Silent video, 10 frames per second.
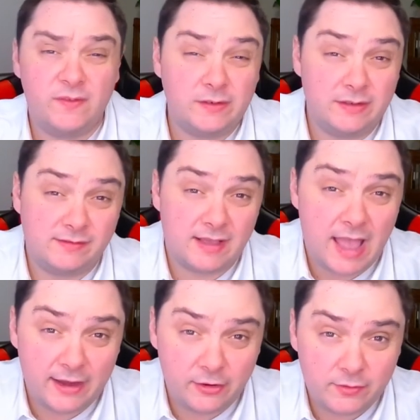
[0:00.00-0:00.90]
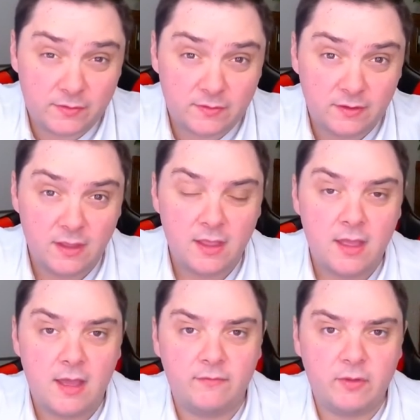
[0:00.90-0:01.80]
the desires
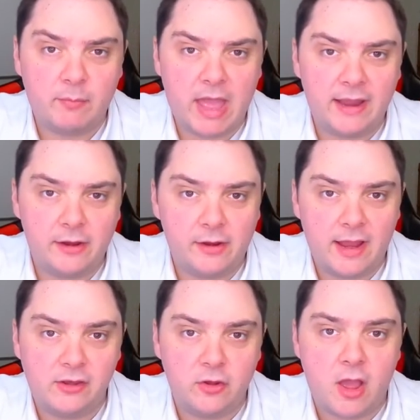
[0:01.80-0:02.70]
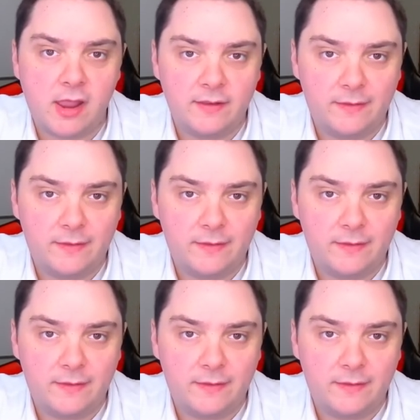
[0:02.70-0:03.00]
of the buyer and not